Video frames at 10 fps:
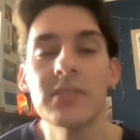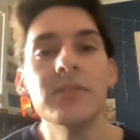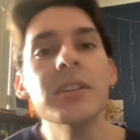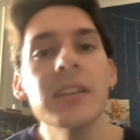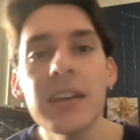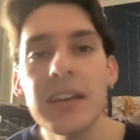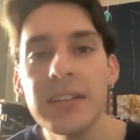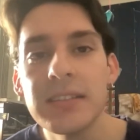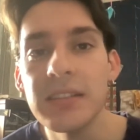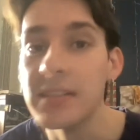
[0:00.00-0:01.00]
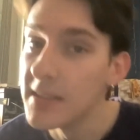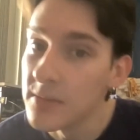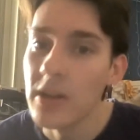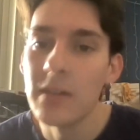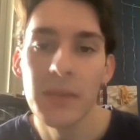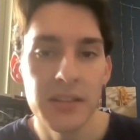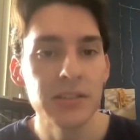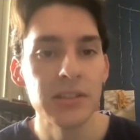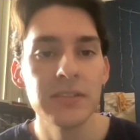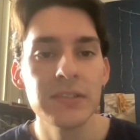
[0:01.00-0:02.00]
I realized this is where my
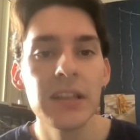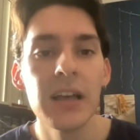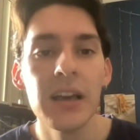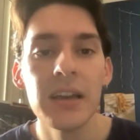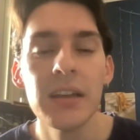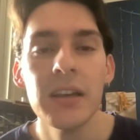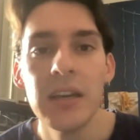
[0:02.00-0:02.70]
strengths lie.